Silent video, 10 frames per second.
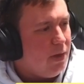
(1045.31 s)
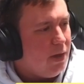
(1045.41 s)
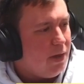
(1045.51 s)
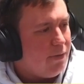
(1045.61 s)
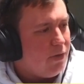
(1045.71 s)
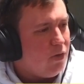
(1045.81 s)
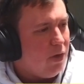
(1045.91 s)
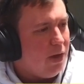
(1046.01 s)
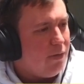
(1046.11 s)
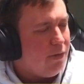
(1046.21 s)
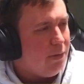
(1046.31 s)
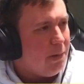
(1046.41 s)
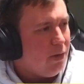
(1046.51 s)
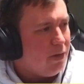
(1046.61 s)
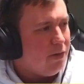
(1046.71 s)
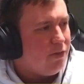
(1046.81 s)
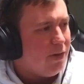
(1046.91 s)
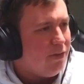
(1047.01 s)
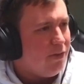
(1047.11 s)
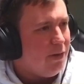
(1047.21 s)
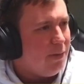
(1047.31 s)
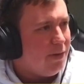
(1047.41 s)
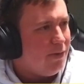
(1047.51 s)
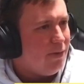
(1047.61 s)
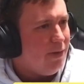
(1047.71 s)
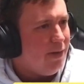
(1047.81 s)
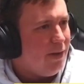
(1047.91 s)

And if they try and go for the blocker strategy, we're sorted,